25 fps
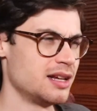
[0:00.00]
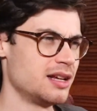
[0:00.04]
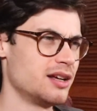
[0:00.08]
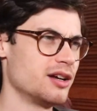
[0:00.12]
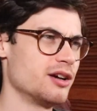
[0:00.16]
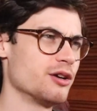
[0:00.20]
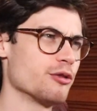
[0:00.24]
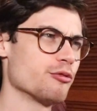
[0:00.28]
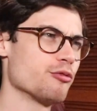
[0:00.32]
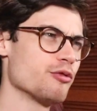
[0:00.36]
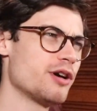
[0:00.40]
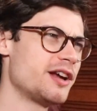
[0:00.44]

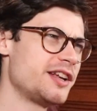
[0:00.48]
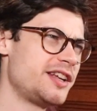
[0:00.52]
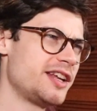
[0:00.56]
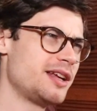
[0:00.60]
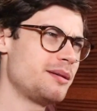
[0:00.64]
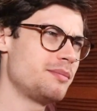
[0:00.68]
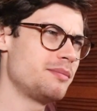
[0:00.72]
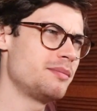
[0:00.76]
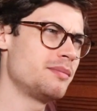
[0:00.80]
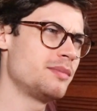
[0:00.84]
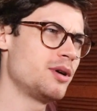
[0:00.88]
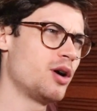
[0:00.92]
A
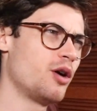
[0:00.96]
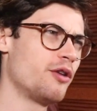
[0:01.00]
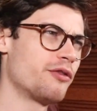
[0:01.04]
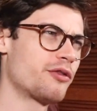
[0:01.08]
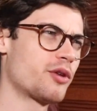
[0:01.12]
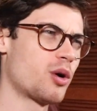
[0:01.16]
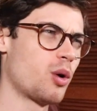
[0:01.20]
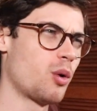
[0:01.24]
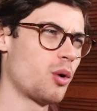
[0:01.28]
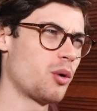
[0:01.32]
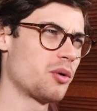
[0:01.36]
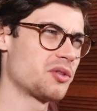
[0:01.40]
rhythm, of
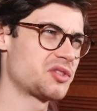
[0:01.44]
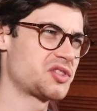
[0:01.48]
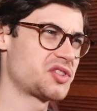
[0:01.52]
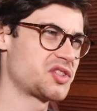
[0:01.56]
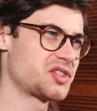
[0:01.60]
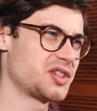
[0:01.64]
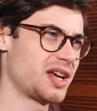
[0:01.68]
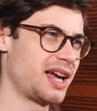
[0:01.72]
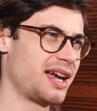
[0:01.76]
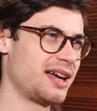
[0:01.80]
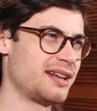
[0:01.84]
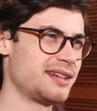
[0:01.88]

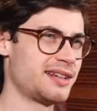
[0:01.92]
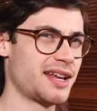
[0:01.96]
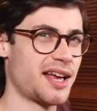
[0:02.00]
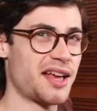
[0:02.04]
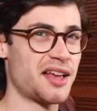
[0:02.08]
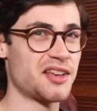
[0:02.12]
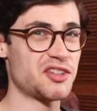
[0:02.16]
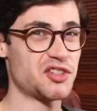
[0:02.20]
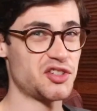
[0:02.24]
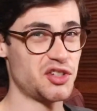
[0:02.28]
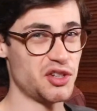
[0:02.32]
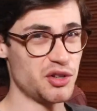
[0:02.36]
course, and
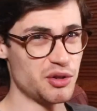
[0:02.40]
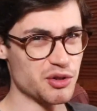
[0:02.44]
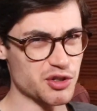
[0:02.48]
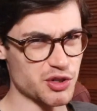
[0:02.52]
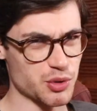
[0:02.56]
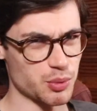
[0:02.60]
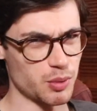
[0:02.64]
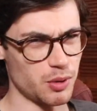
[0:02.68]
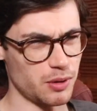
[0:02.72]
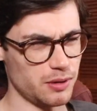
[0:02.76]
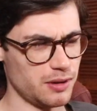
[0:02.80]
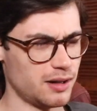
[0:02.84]
as
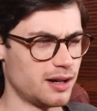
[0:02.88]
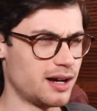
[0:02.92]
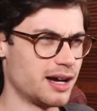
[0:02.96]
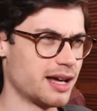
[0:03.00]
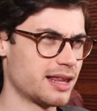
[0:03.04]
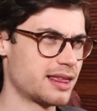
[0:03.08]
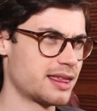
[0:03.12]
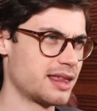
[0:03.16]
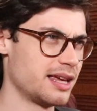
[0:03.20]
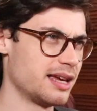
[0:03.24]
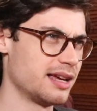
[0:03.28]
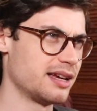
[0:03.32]
usual,
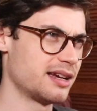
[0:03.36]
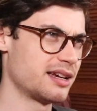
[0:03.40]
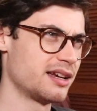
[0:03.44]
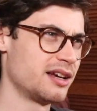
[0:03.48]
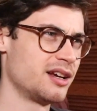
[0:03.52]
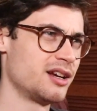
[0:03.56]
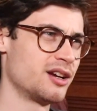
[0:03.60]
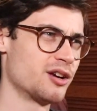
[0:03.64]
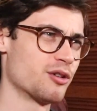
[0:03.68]
I think,